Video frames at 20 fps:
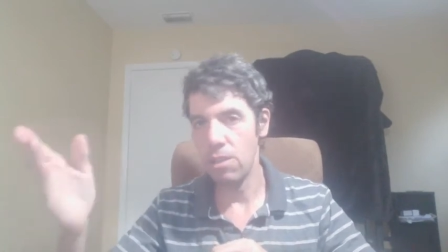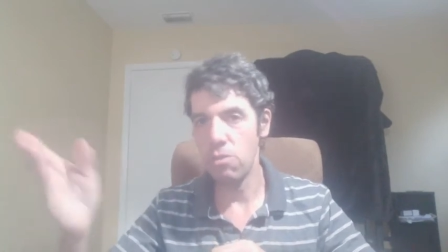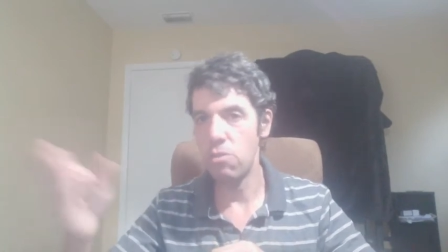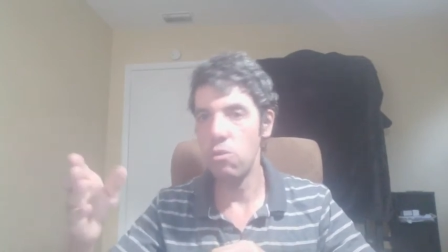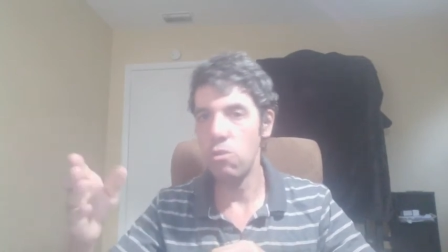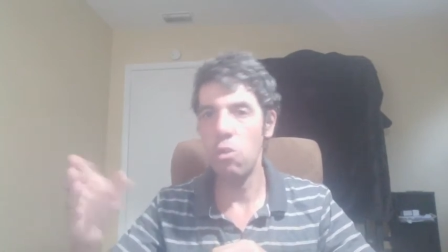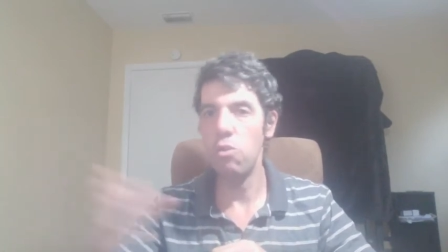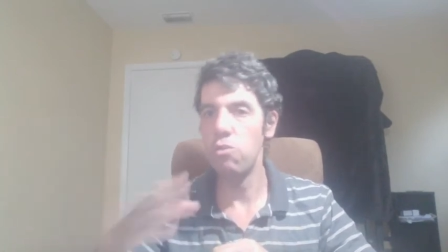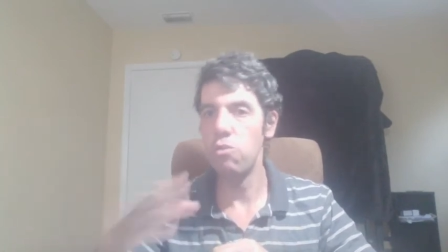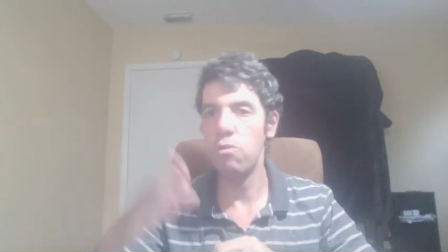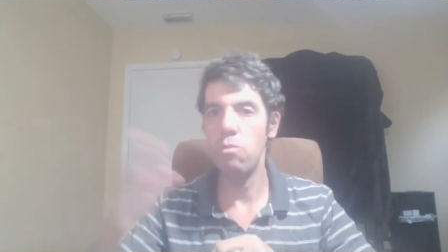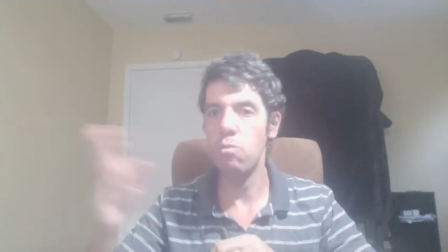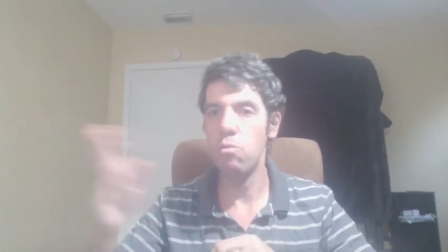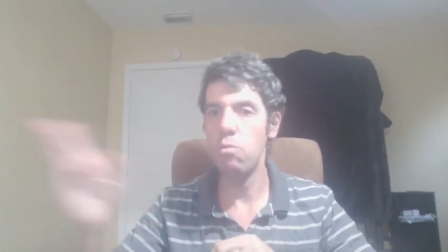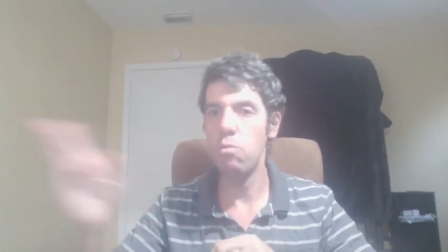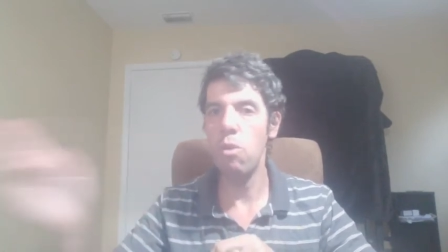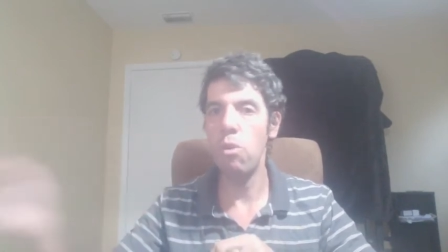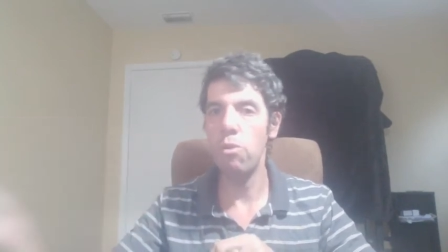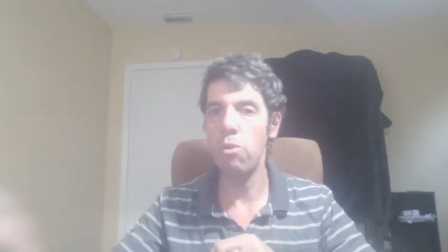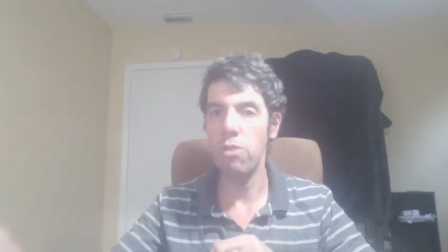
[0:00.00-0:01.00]
gold
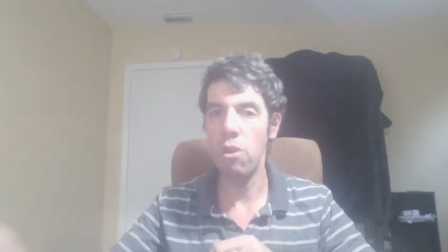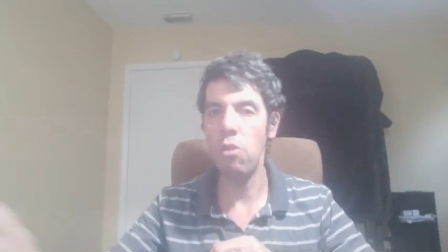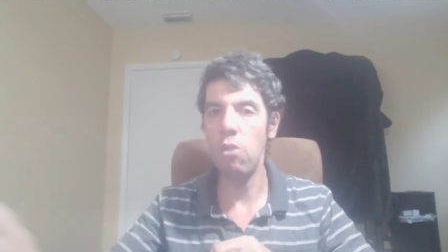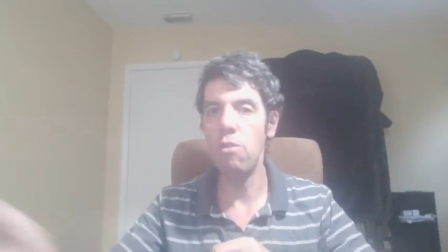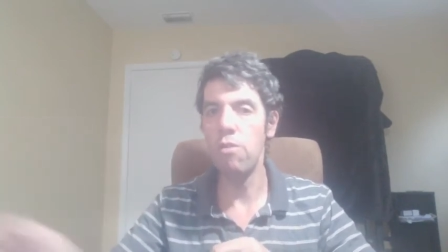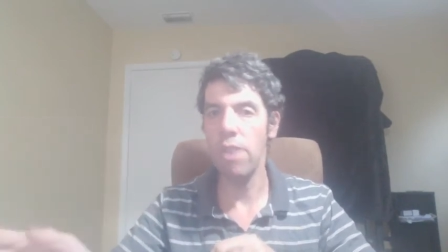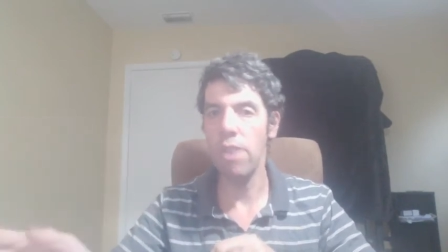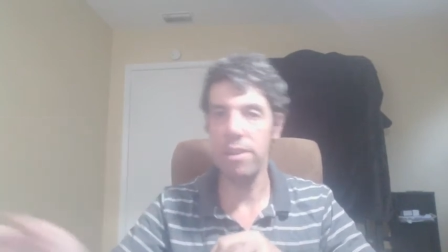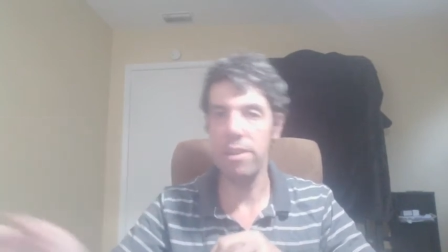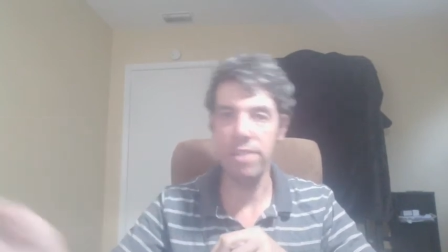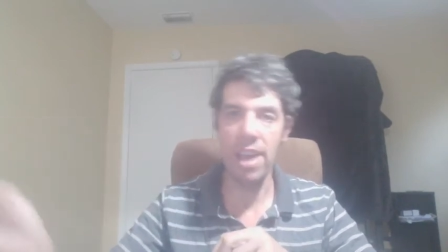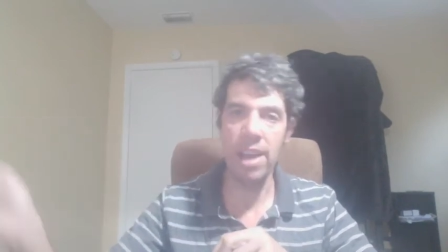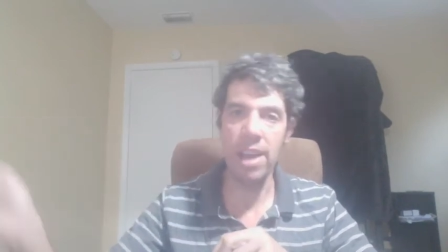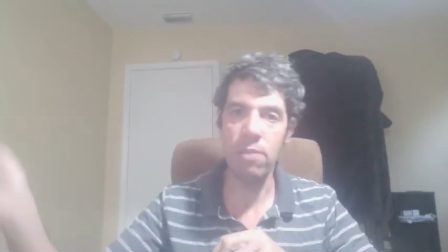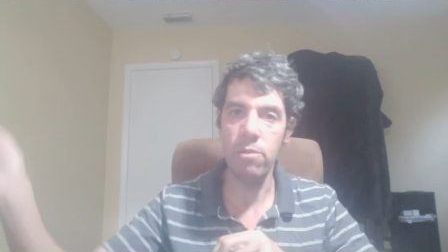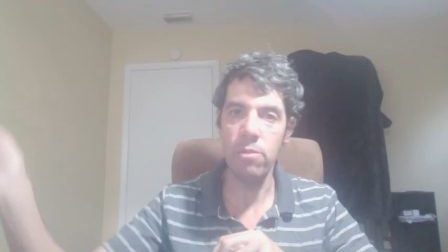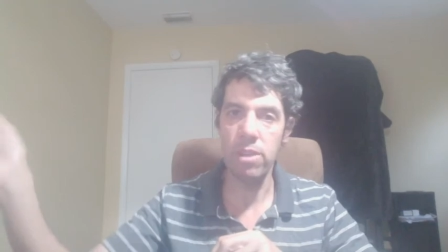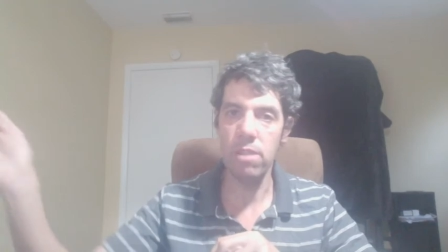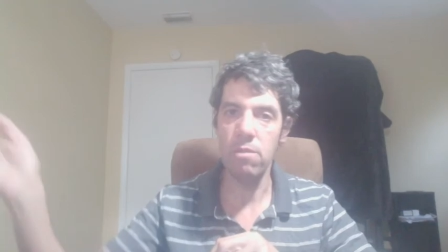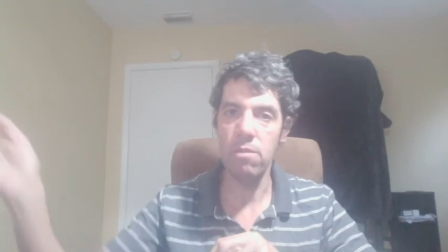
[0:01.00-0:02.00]
rolled over as
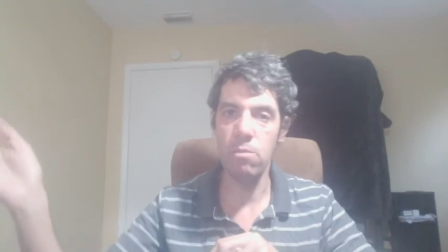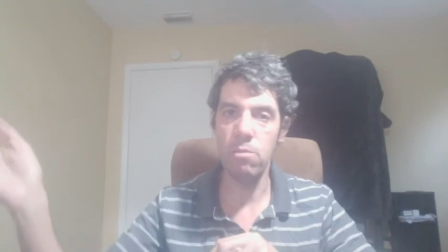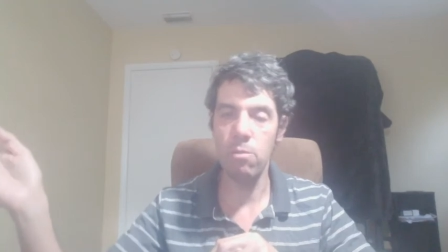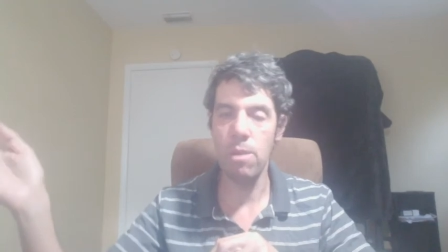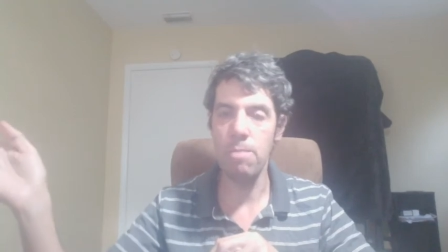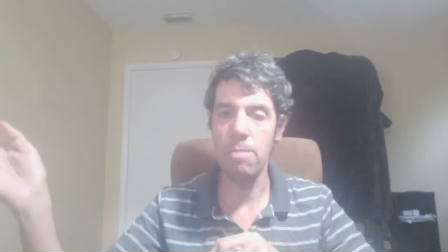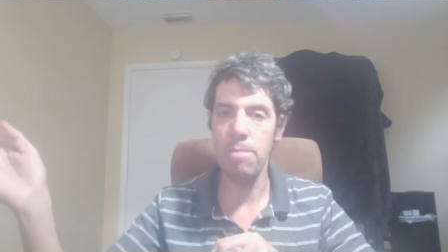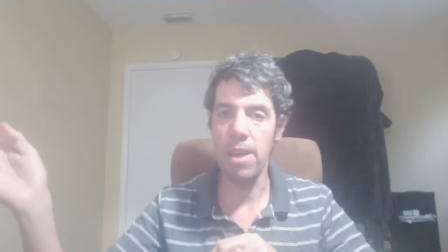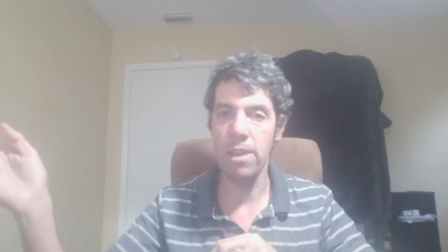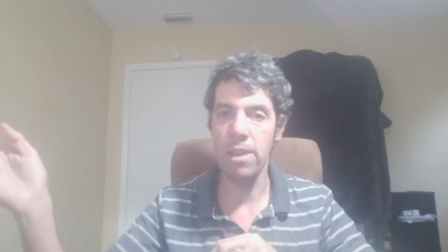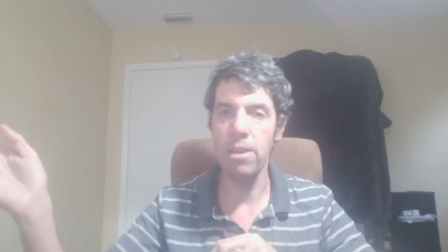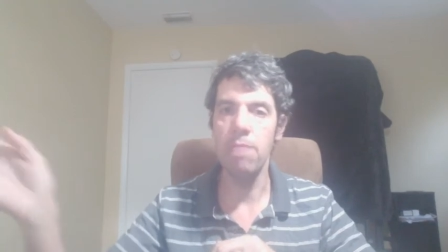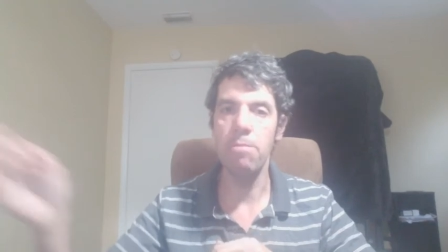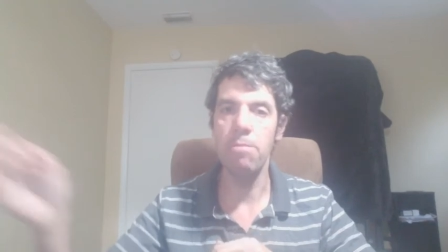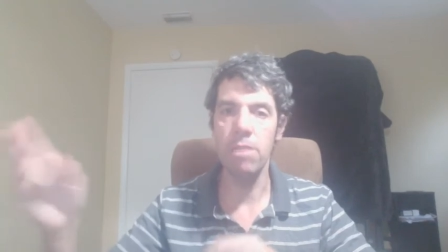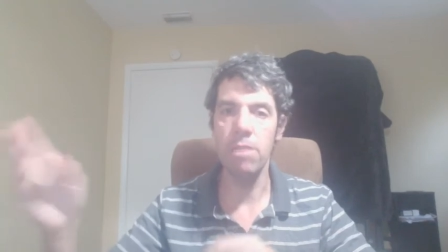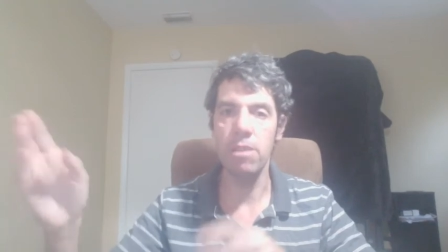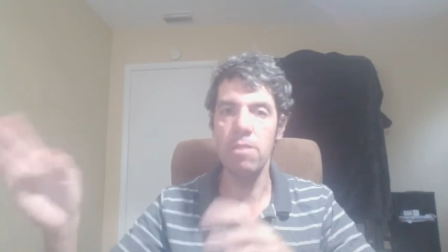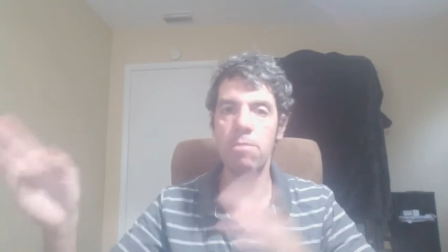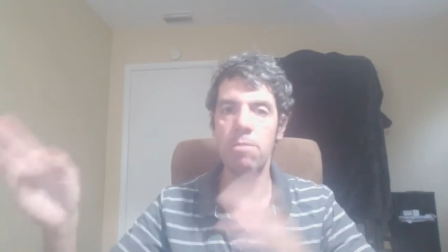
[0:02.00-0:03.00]
equities went back up
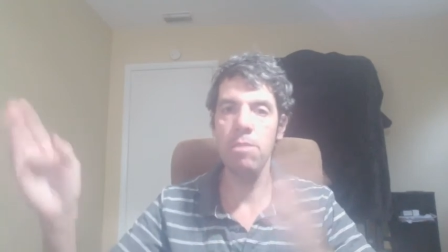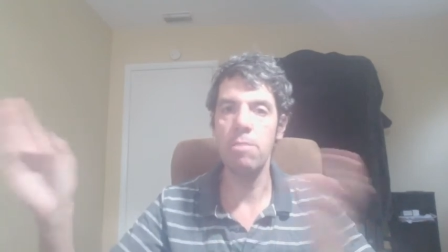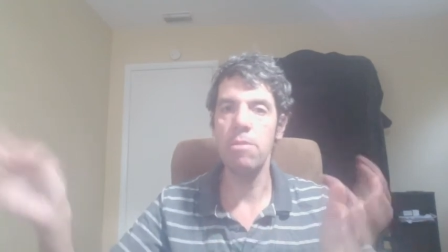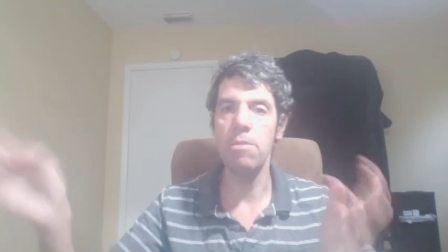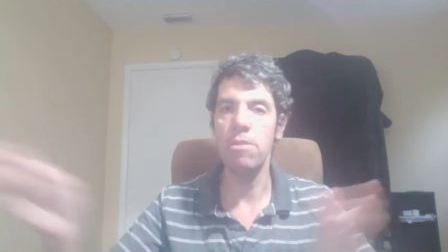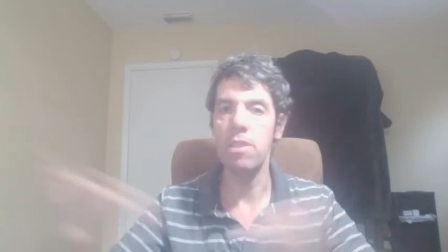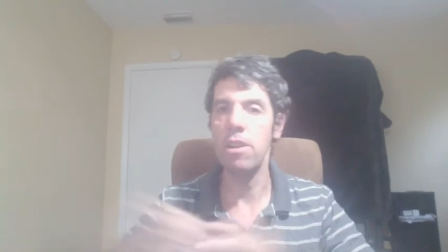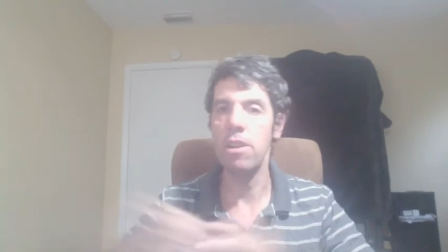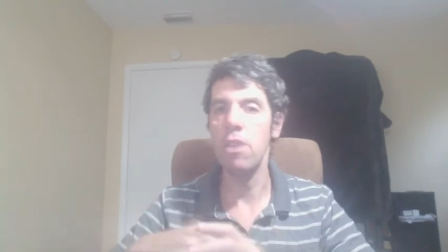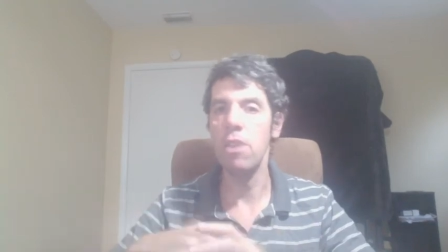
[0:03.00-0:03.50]
because people said,